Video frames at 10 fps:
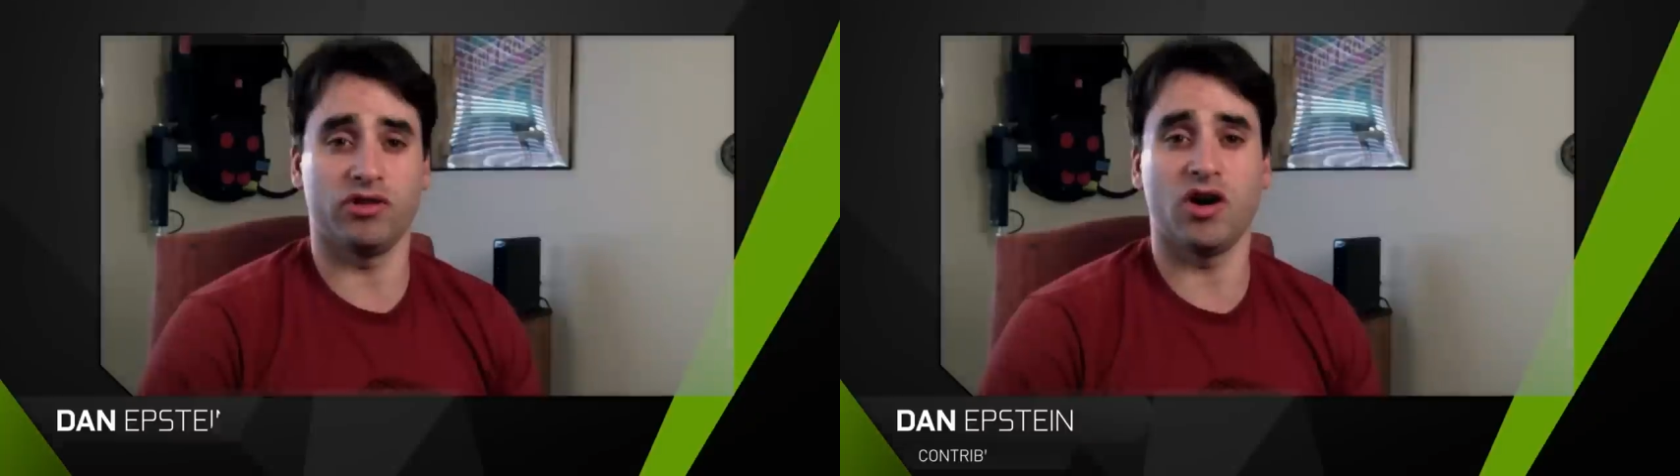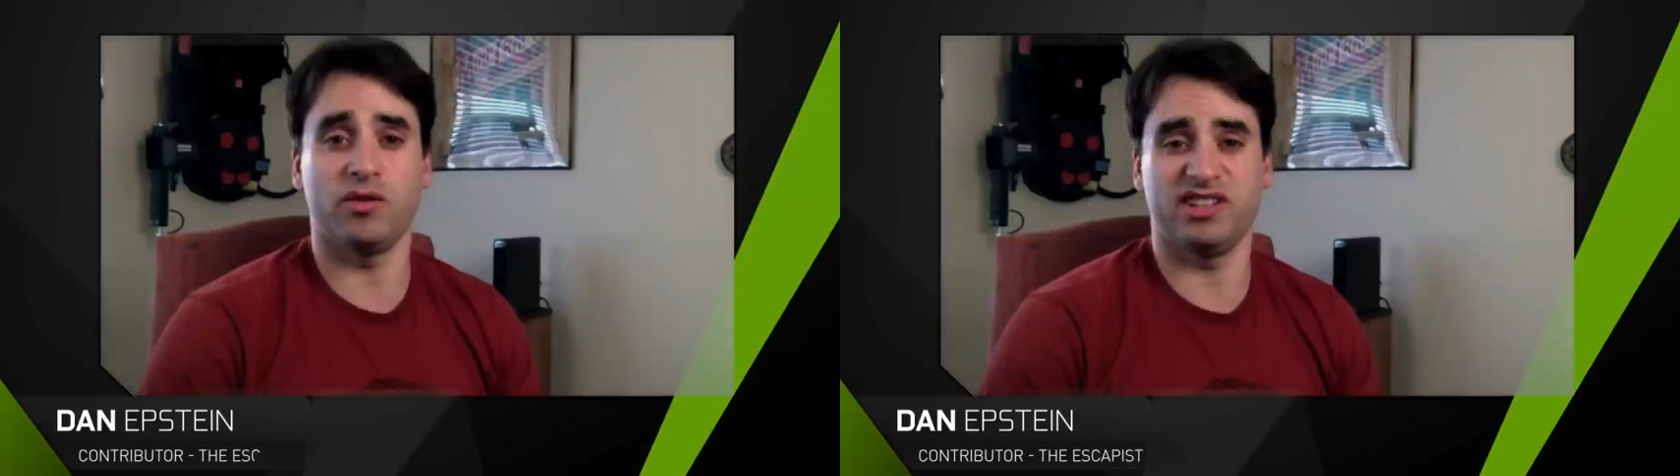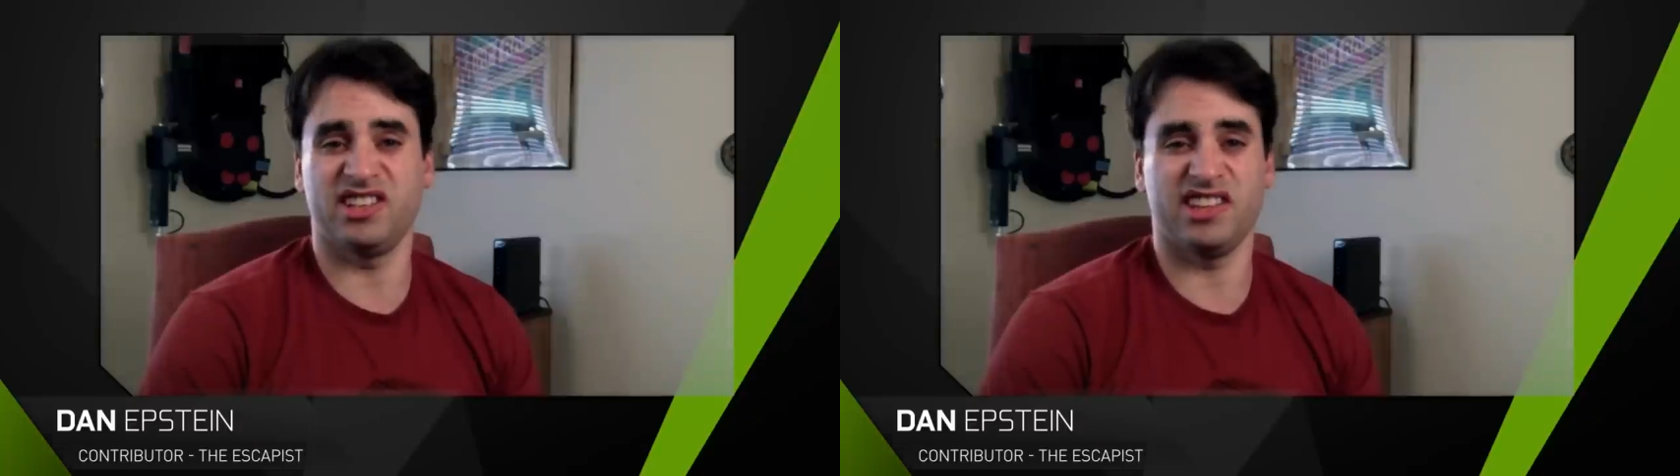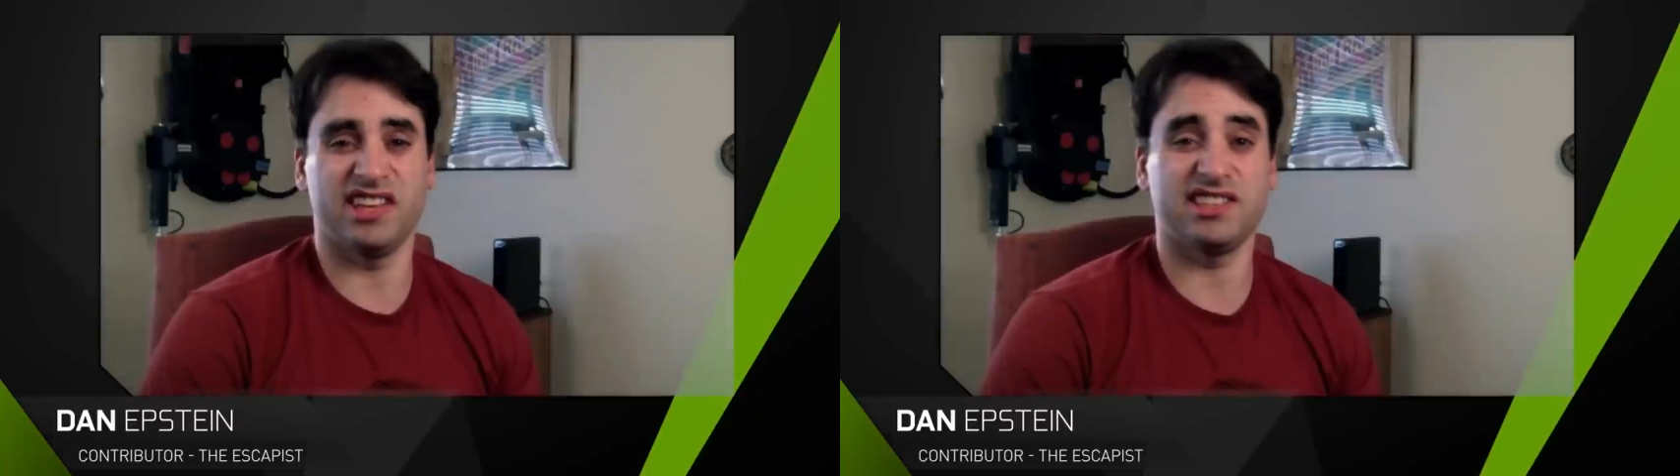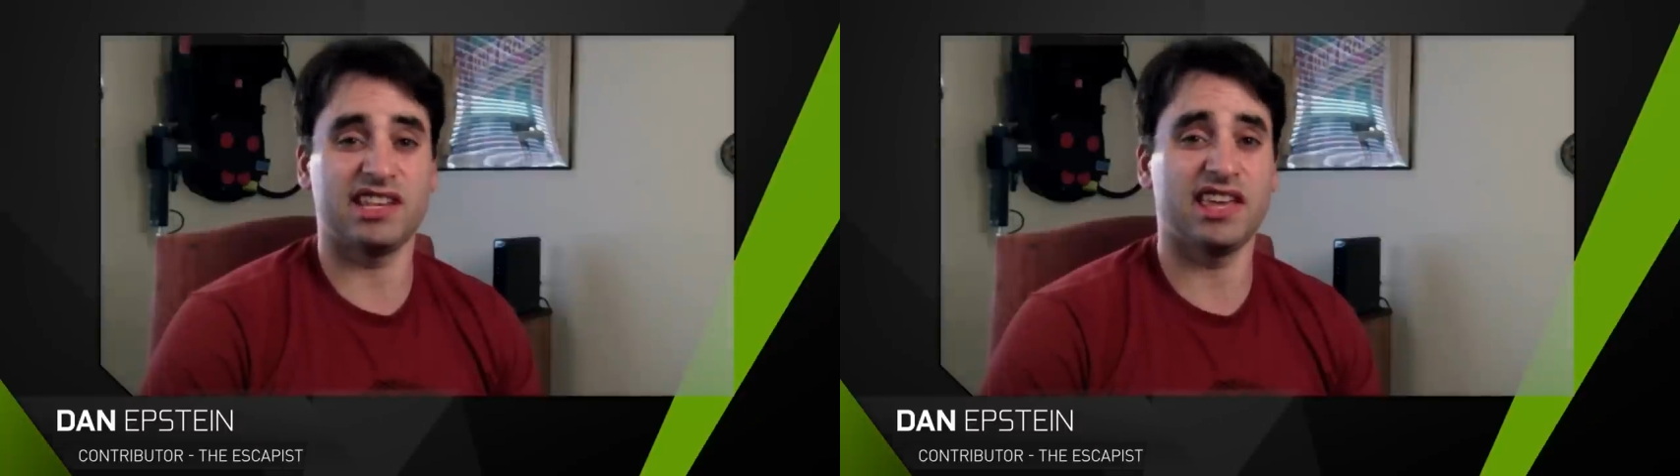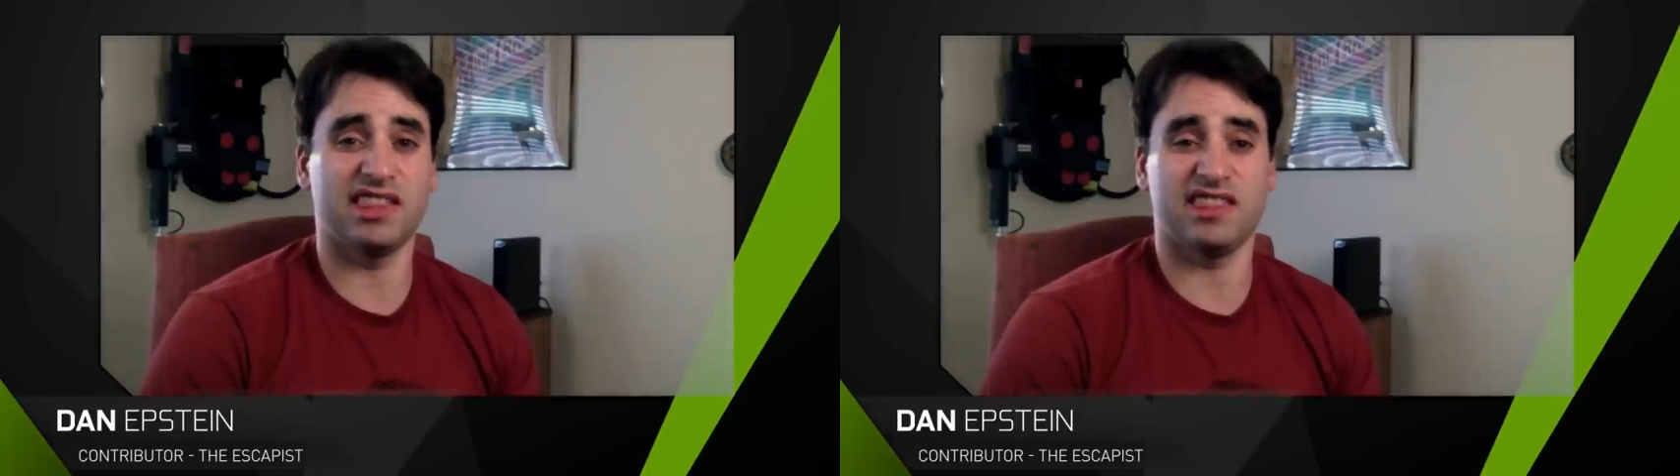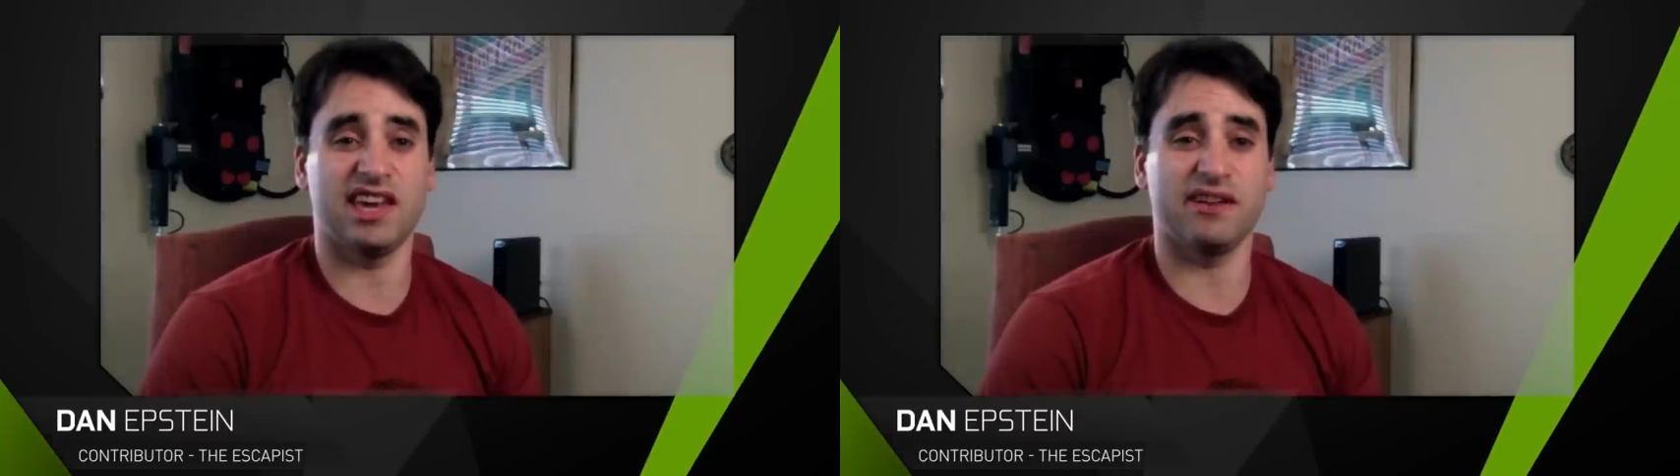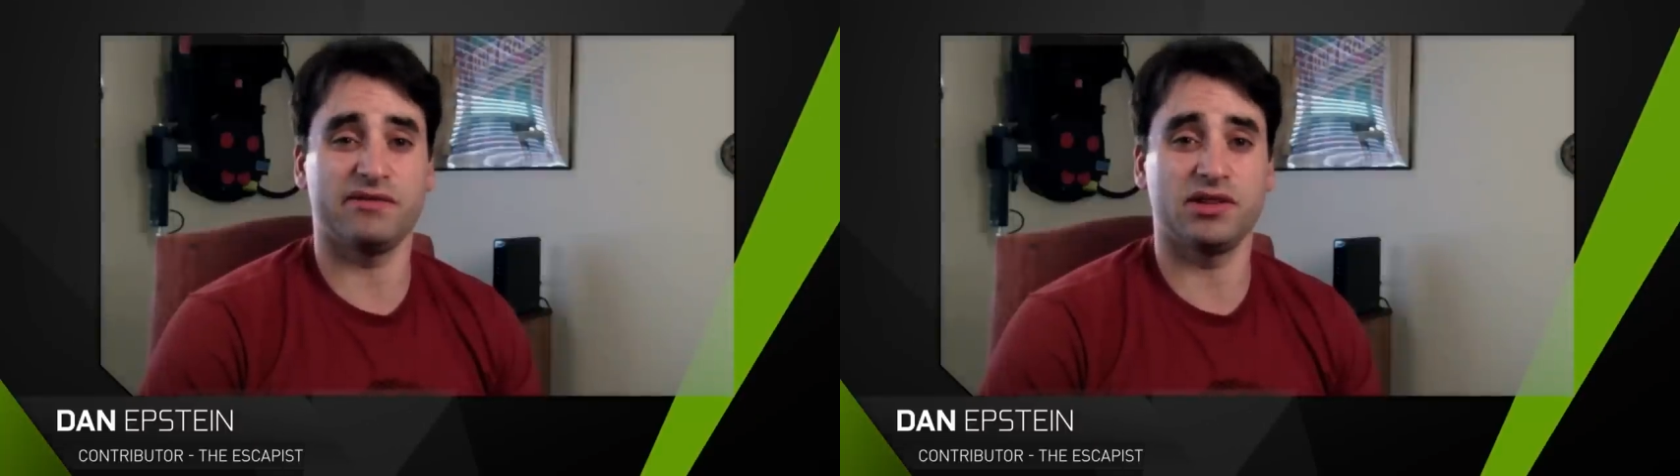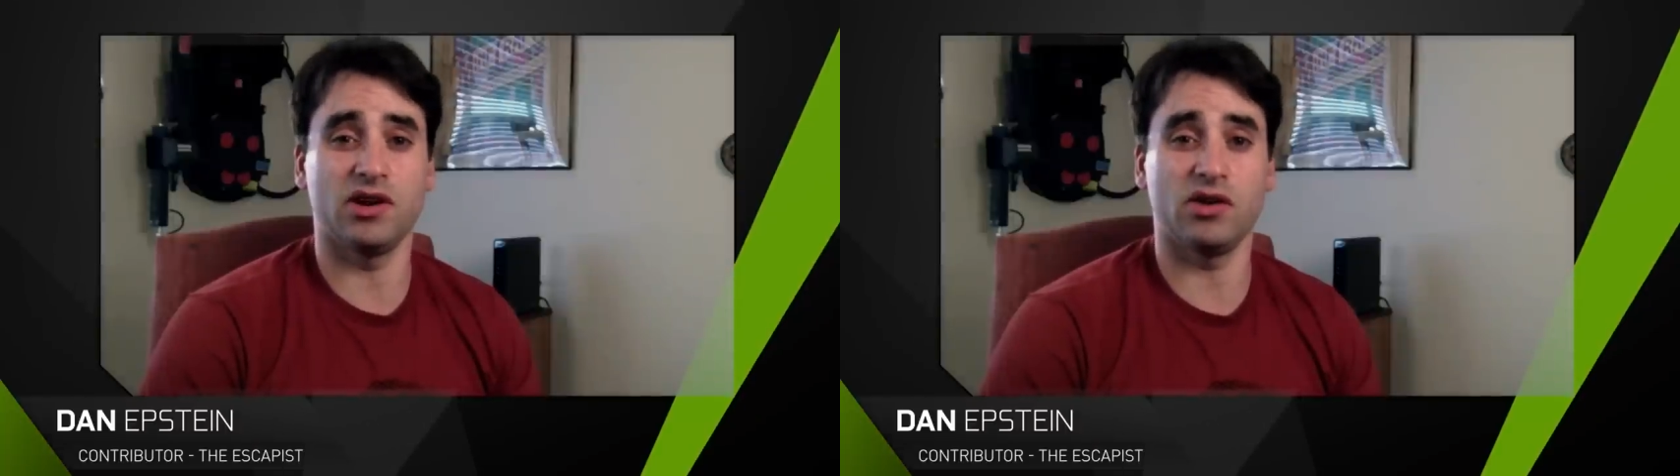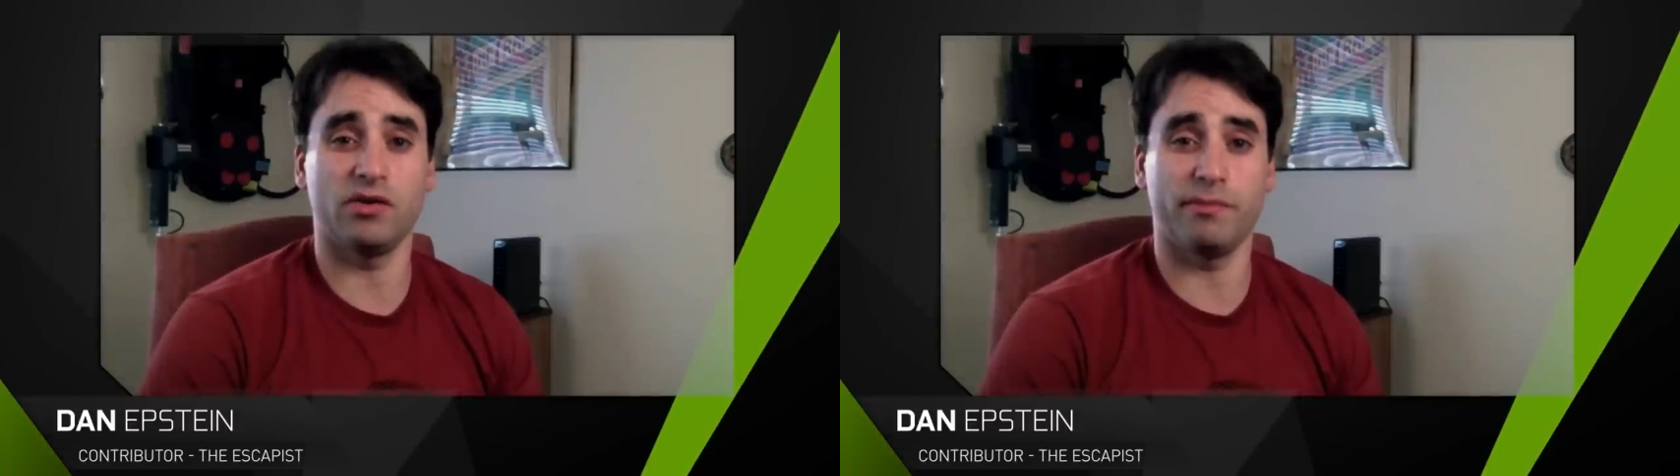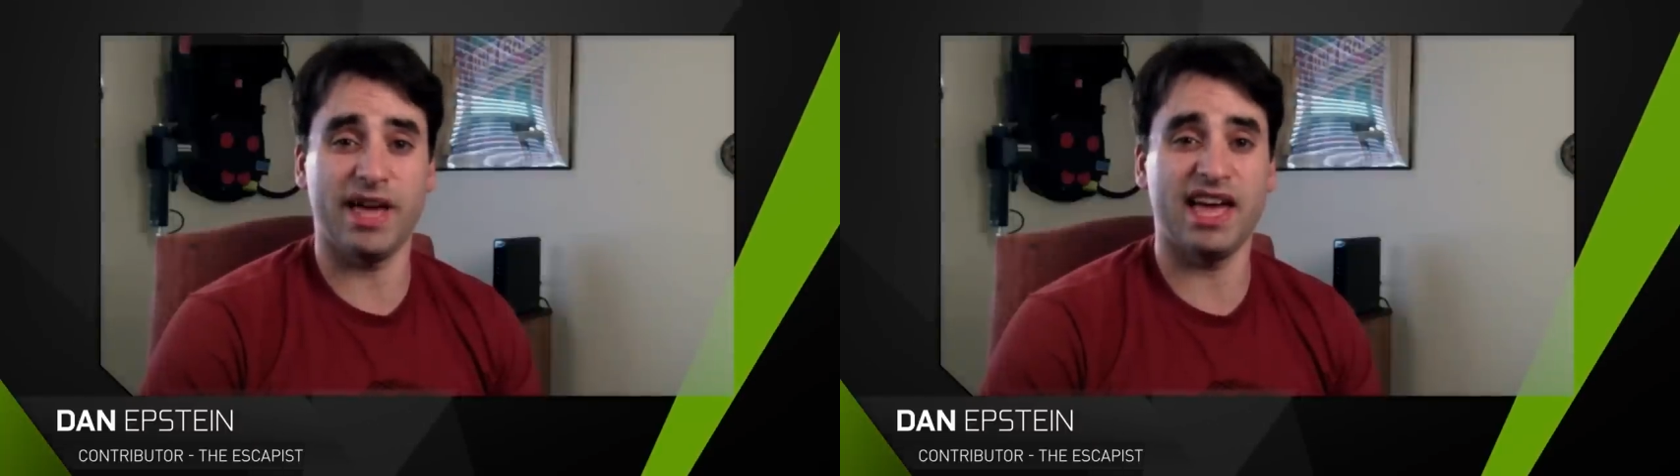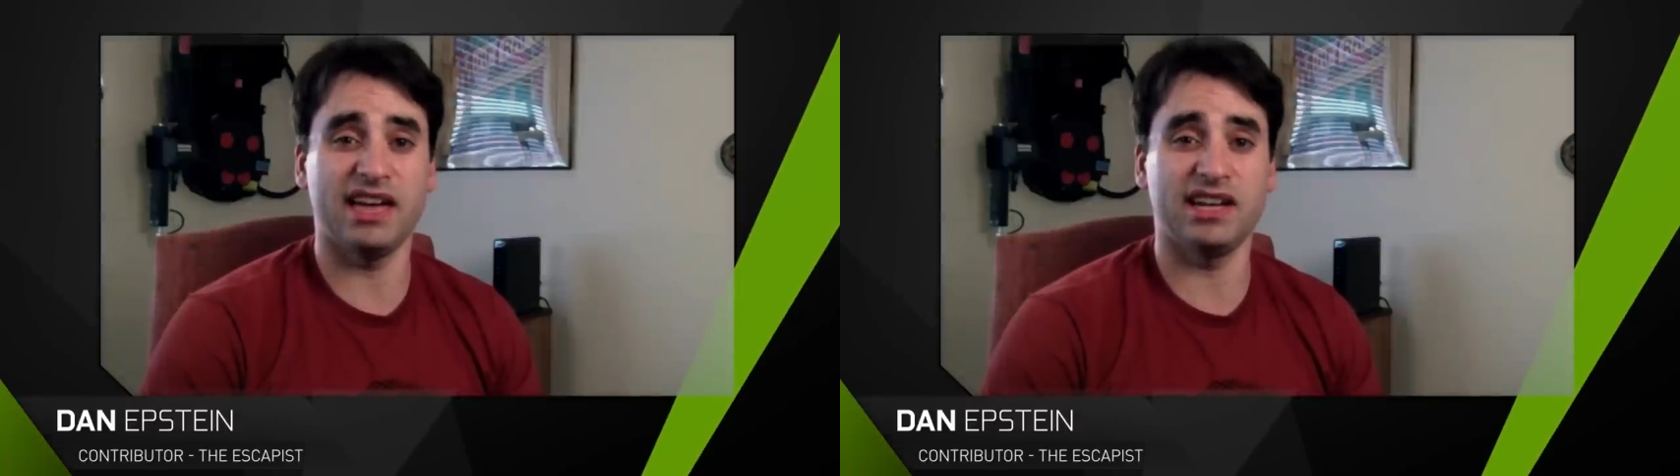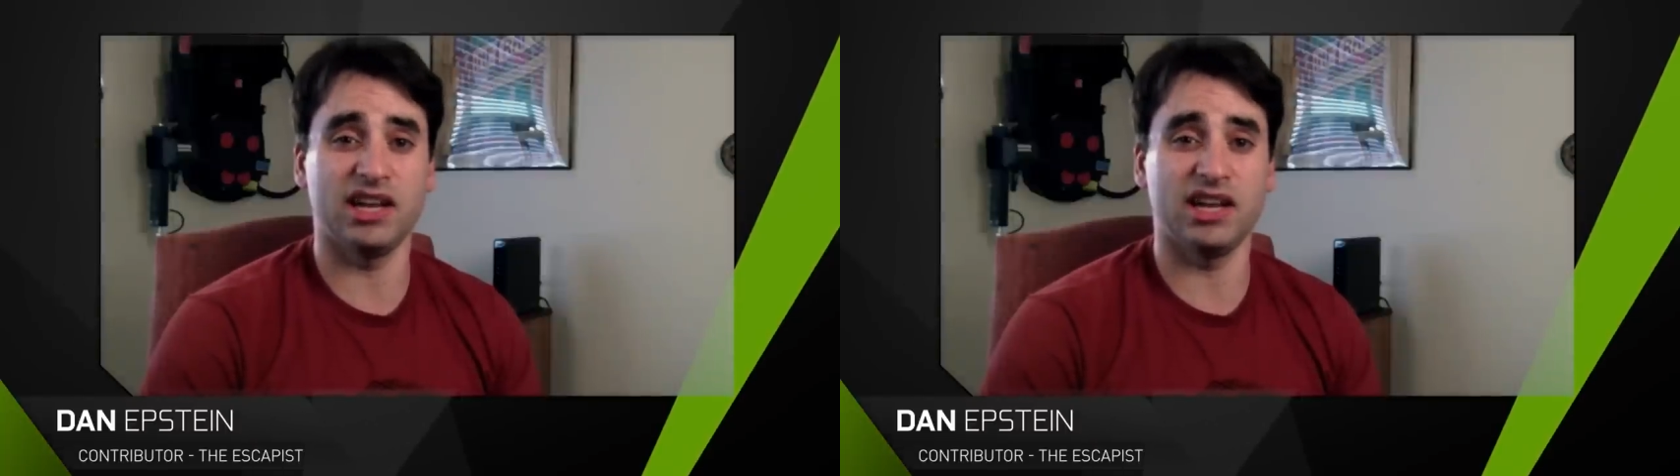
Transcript: know until they say that they have to go to bed,